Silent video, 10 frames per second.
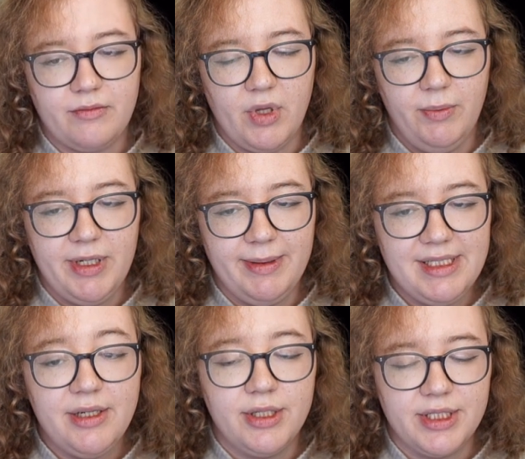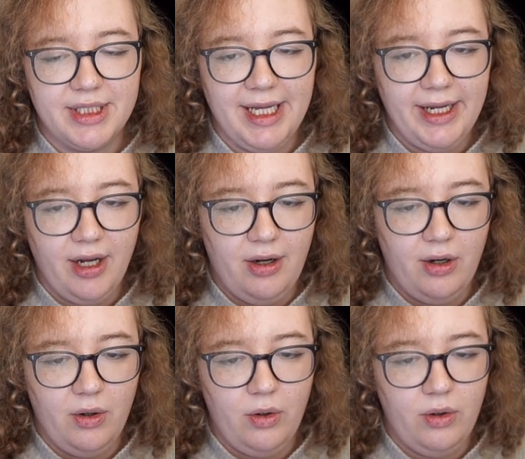which means there's just a
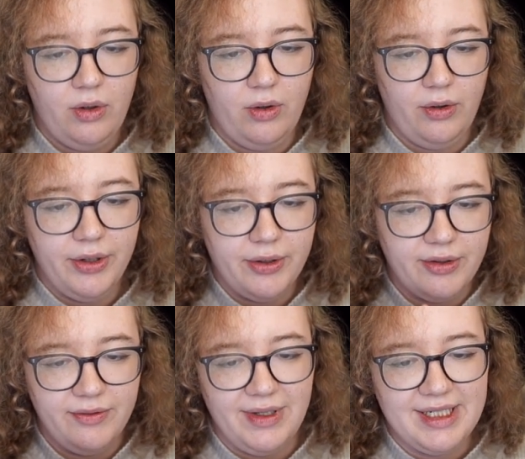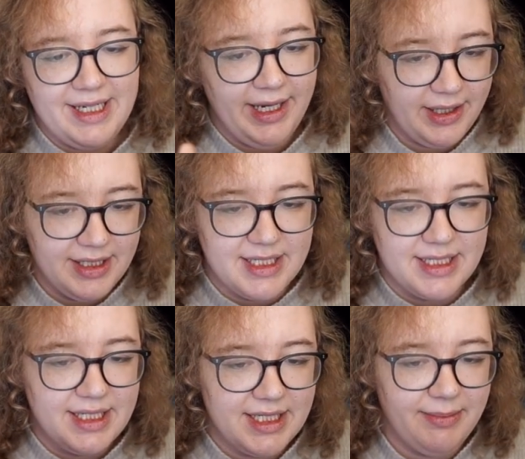whole order of data
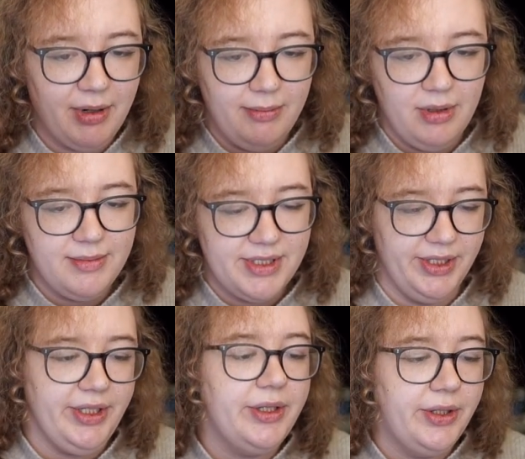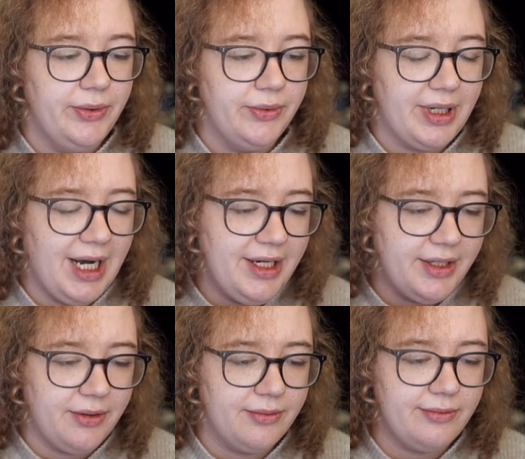consistency problems that you kind of
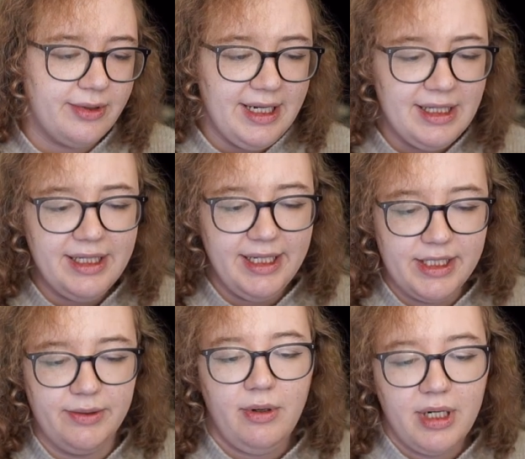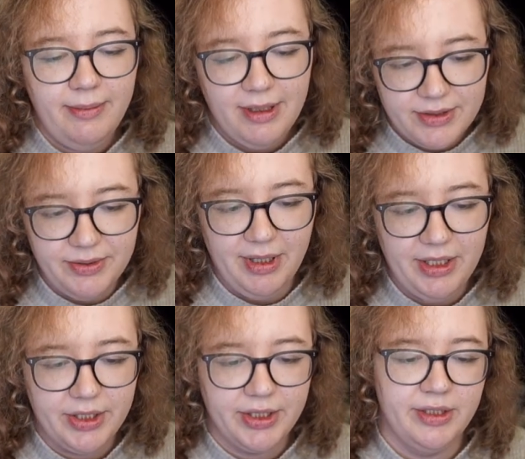don't really need to worry about too
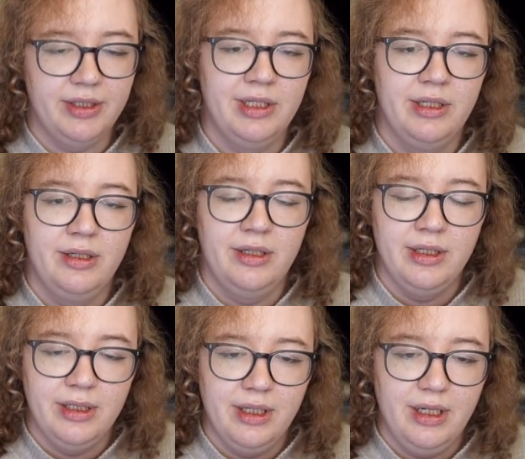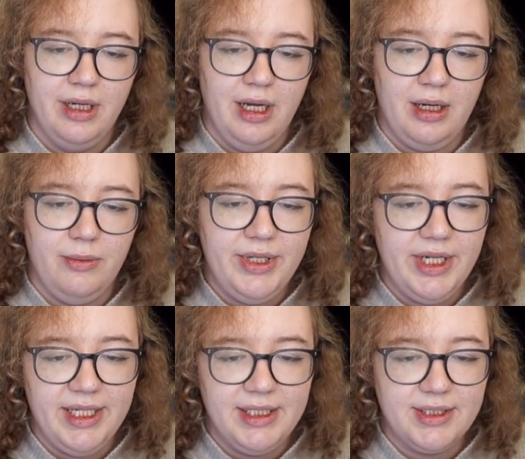much, which
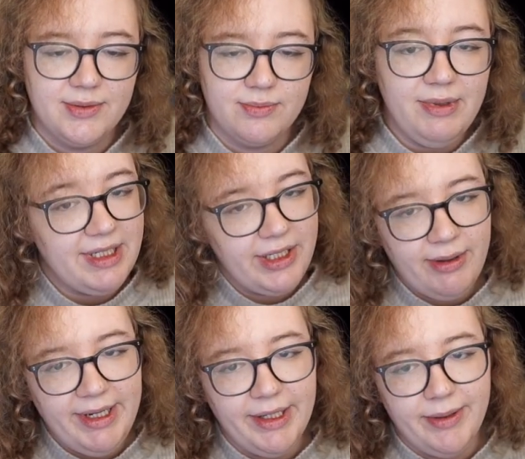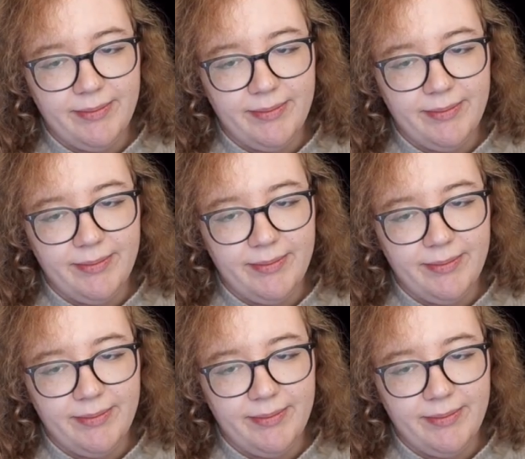is really great.